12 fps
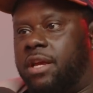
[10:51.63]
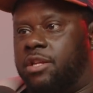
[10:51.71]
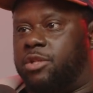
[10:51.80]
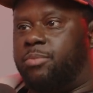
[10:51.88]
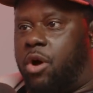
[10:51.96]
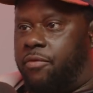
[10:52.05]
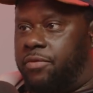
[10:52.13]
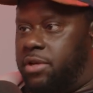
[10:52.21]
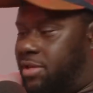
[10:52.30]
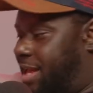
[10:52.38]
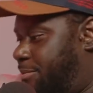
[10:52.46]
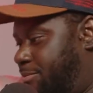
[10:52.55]
Mm-hmm. Spofford yeah,
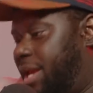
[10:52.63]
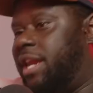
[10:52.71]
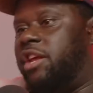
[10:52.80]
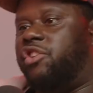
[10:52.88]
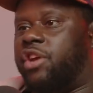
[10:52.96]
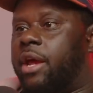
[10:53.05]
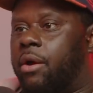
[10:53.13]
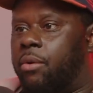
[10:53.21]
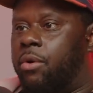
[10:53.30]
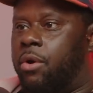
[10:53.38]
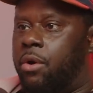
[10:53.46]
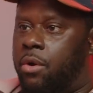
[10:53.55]
is like Spofford. mini jail.
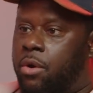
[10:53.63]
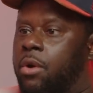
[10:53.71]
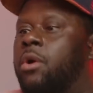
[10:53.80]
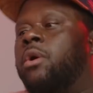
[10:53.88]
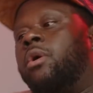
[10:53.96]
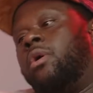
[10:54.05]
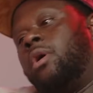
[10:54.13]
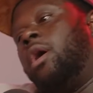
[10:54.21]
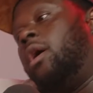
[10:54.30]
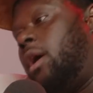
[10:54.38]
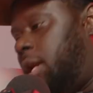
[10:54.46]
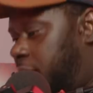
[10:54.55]
Yeah. Mm-hmm. Uh,
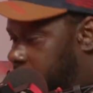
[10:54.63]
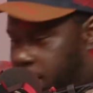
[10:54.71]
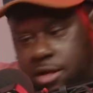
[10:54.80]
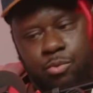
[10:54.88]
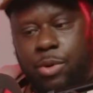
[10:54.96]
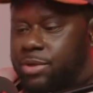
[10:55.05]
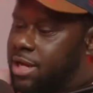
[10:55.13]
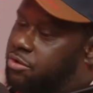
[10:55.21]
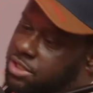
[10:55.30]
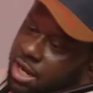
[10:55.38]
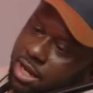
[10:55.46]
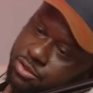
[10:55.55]
any niggas, we was
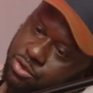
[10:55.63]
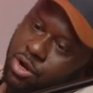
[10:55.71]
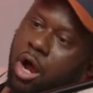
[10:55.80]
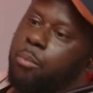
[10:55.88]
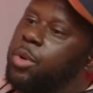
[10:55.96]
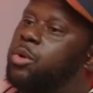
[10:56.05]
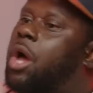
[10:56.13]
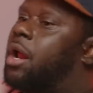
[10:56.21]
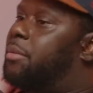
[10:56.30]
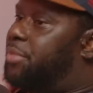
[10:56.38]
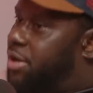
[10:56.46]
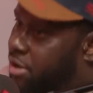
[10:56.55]
outside, so y'all y'all
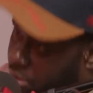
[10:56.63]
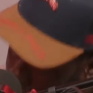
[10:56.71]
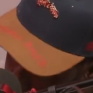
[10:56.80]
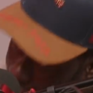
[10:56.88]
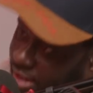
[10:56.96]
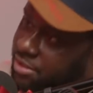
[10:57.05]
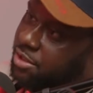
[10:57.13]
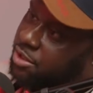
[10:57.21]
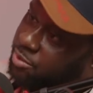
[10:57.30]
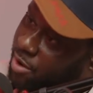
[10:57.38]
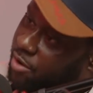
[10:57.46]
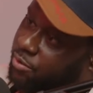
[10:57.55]
done been the horizon in
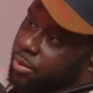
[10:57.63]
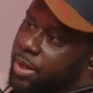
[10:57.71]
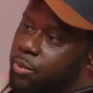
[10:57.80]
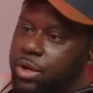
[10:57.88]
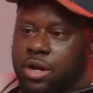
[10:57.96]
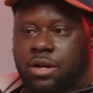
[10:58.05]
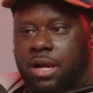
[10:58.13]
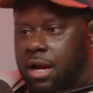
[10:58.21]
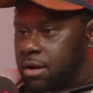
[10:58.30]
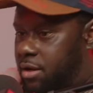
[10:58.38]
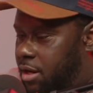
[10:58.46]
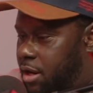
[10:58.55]
Spofford. I mean, we didn't y'all
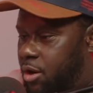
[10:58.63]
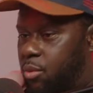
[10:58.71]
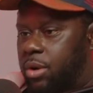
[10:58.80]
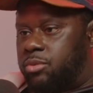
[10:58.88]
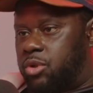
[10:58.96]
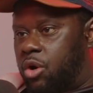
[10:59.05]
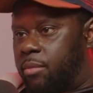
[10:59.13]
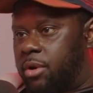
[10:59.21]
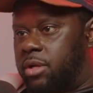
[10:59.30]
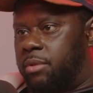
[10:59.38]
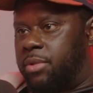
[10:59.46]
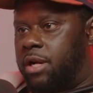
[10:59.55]
nigga know what I'm talking
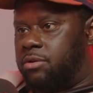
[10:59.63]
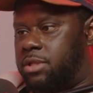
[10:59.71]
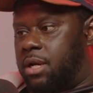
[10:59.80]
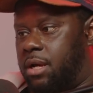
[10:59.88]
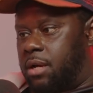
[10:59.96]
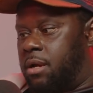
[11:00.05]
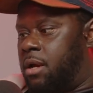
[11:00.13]
about. They been outside.